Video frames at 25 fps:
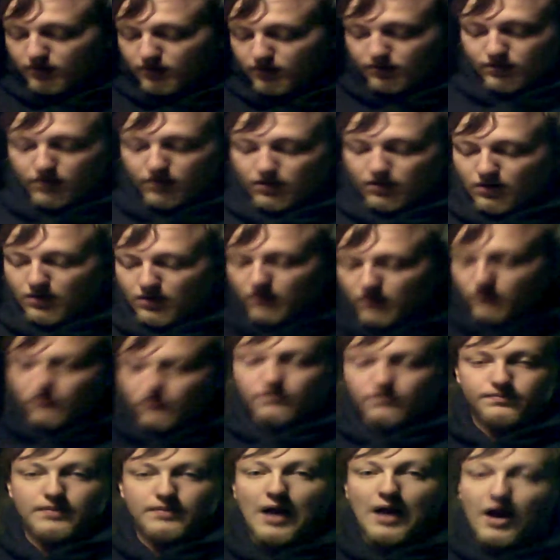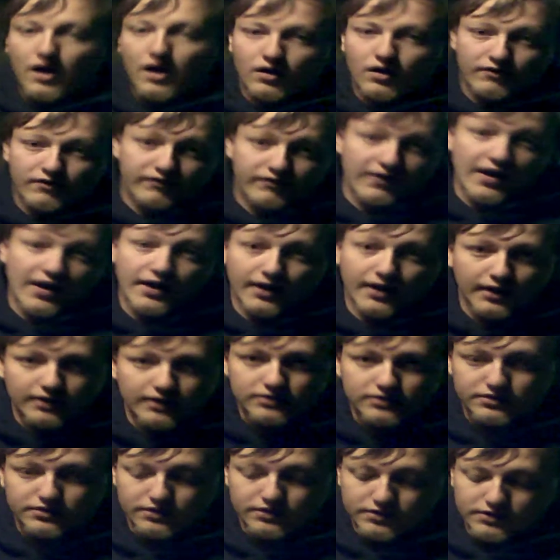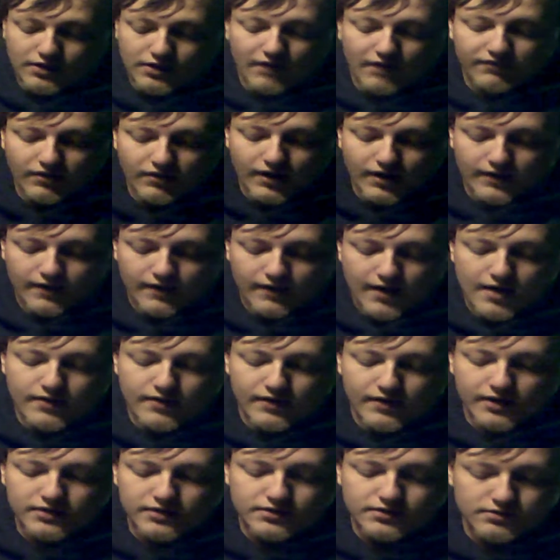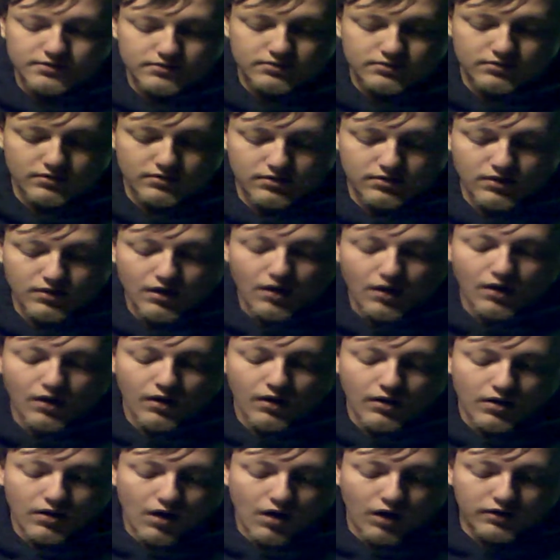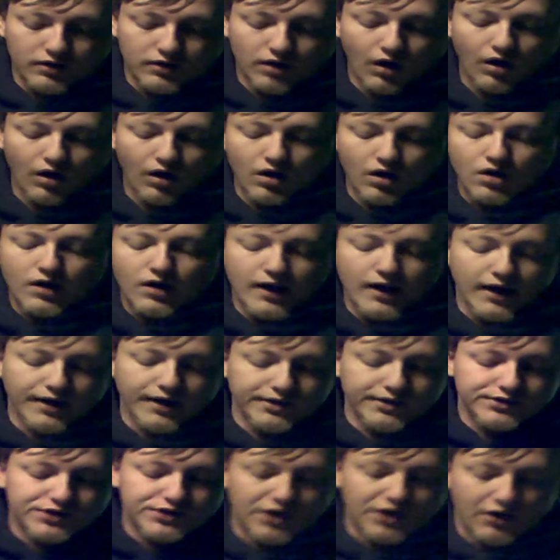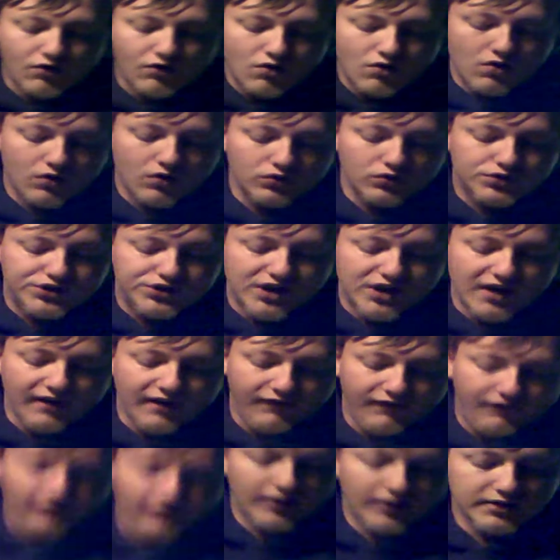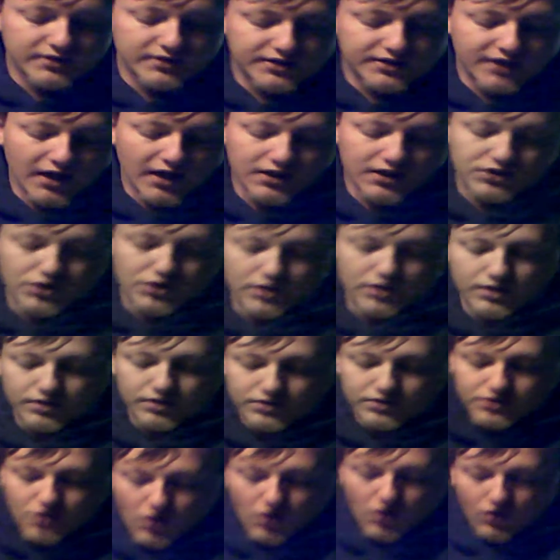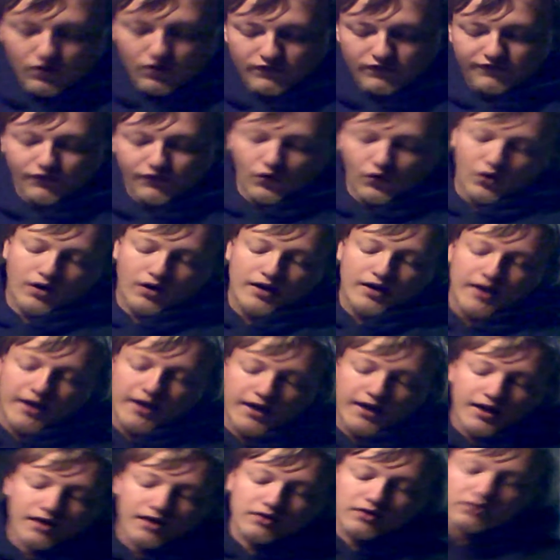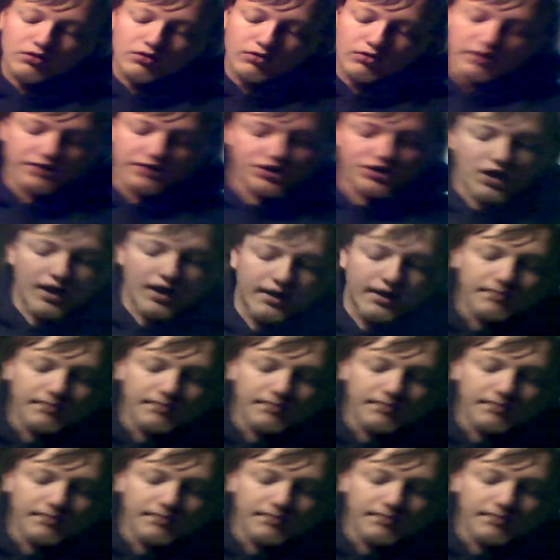you know, higher vettings and stuff like that. That's Attorney General Jeff Sessions called for an end to the chain